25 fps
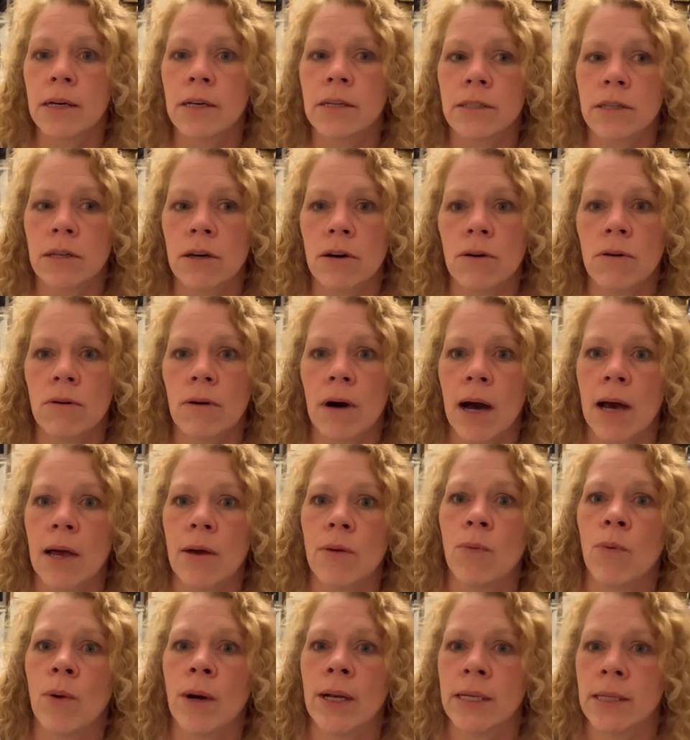So I
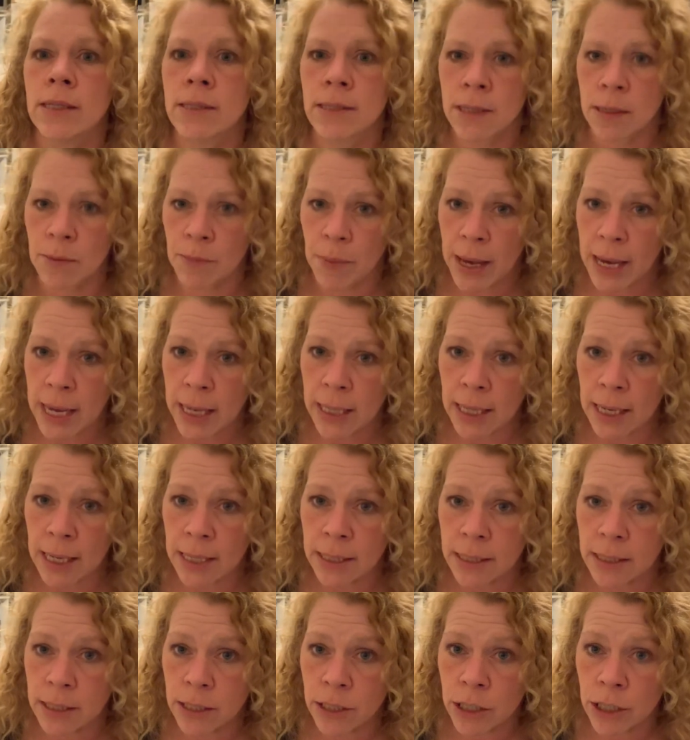went into the
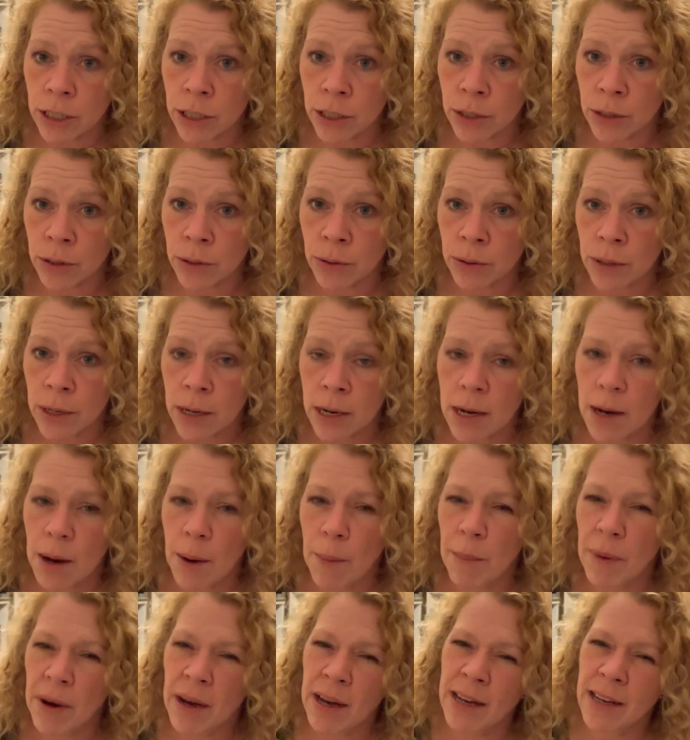Payless too,
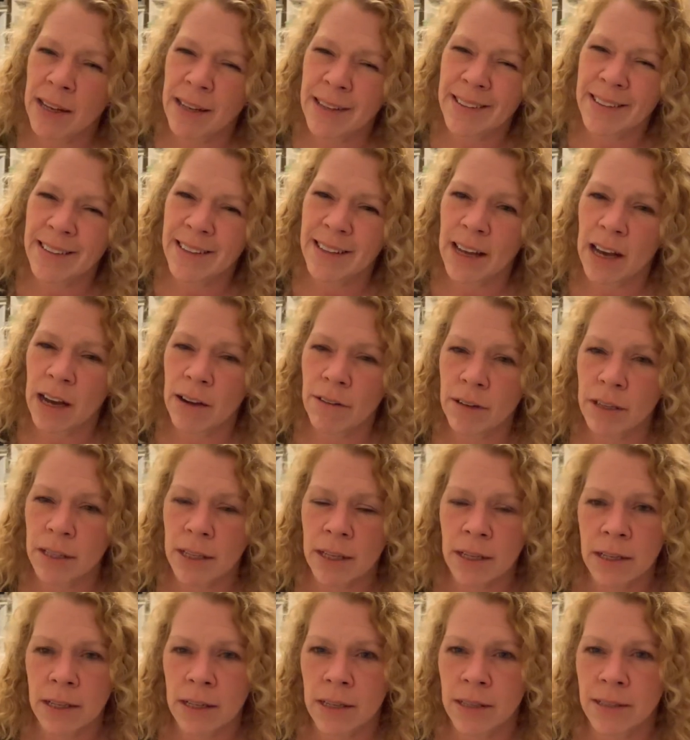but
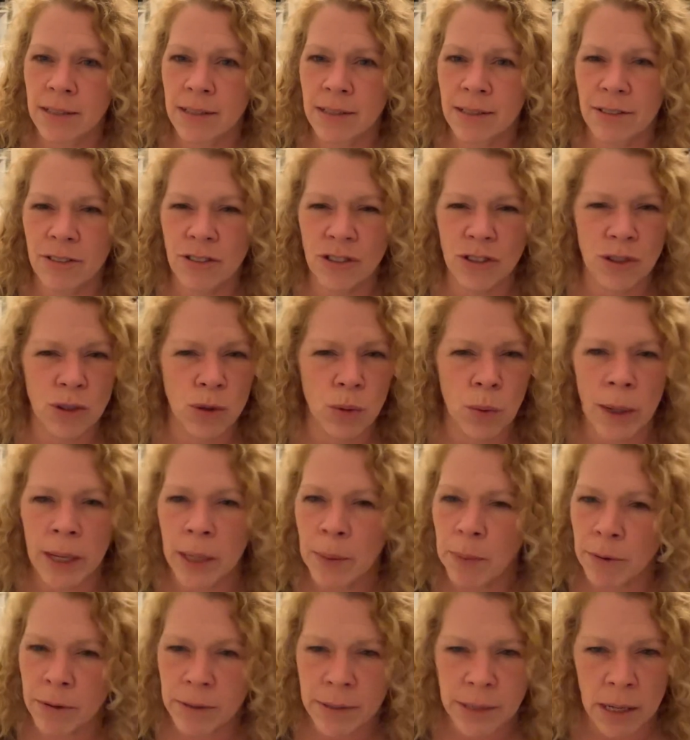everything, it's just
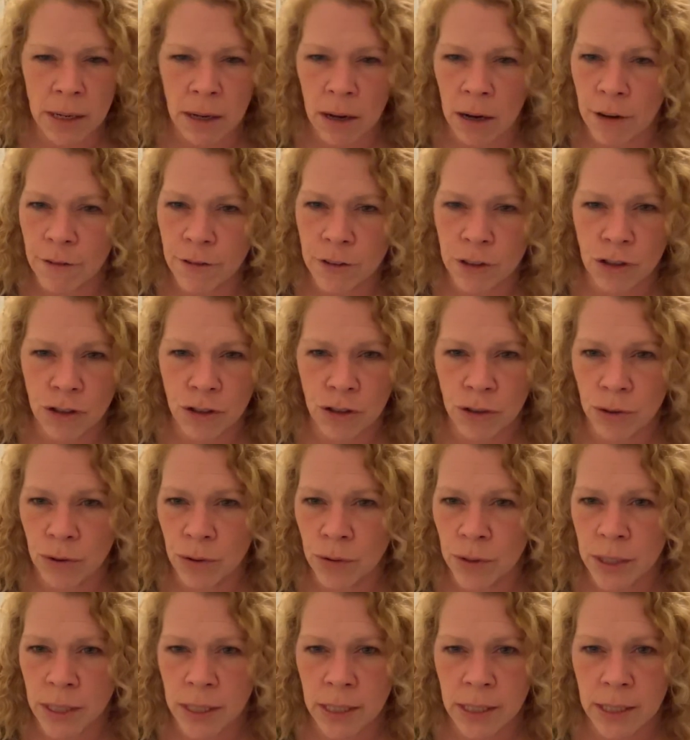20% off the
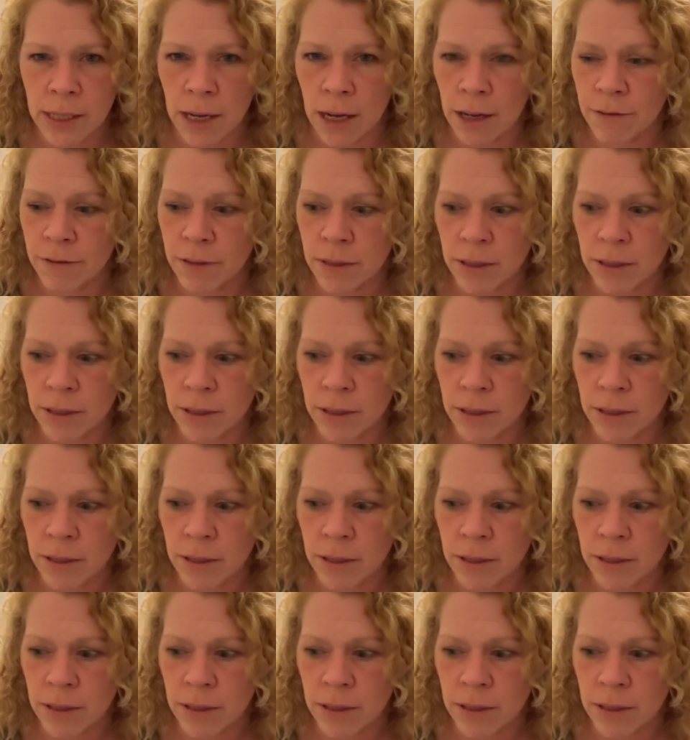shoes and stuff.